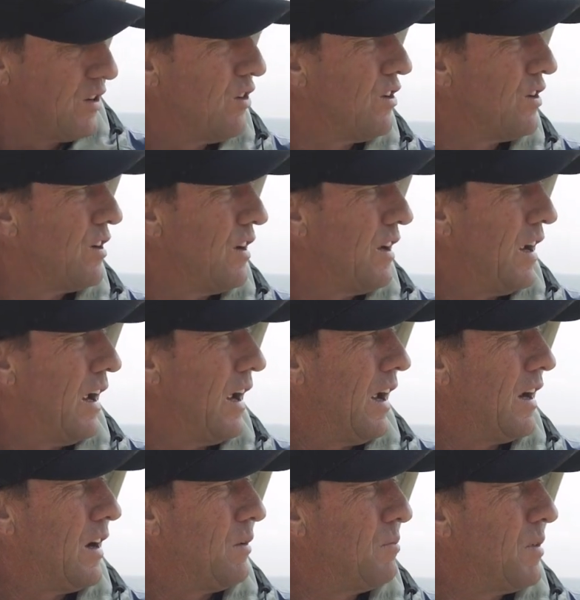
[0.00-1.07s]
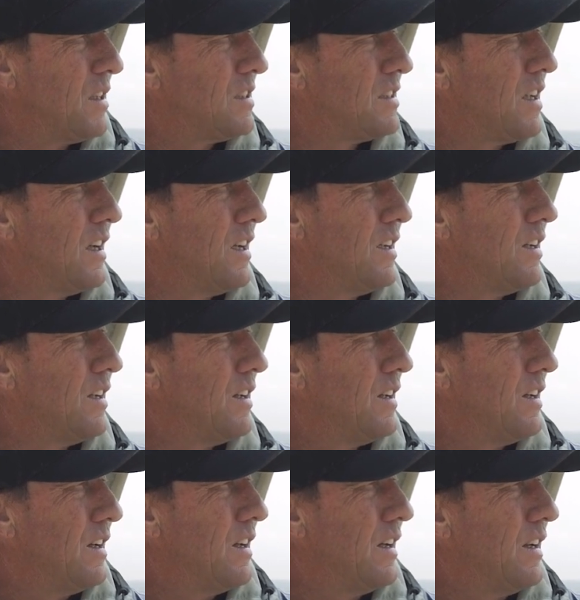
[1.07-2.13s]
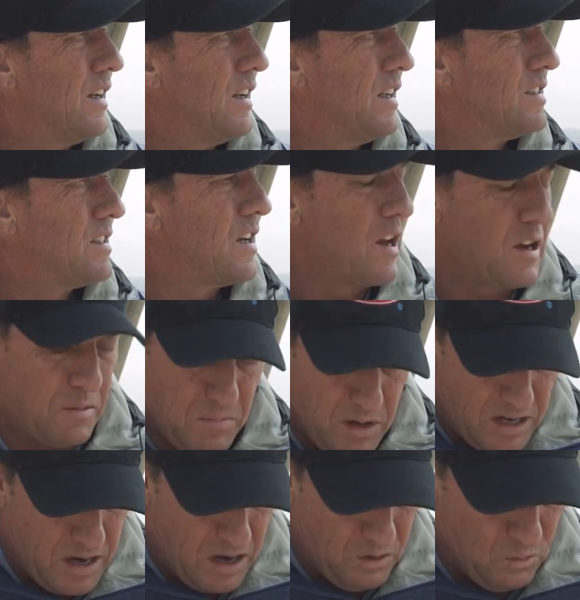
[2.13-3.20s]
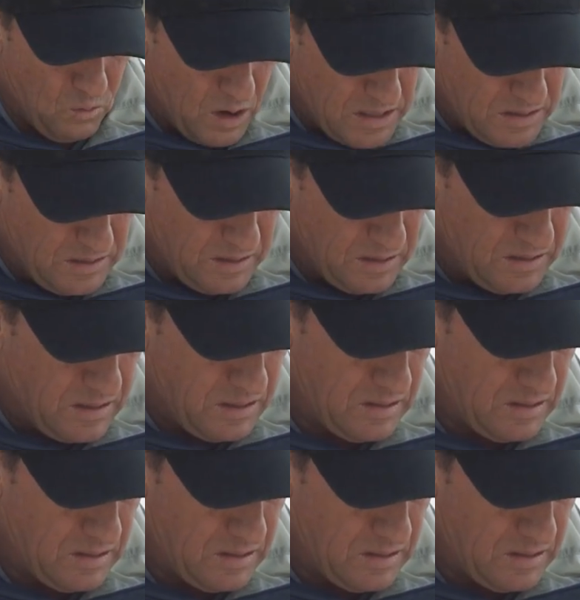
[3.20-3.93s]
good, and I must say it hasn't let me down once yet.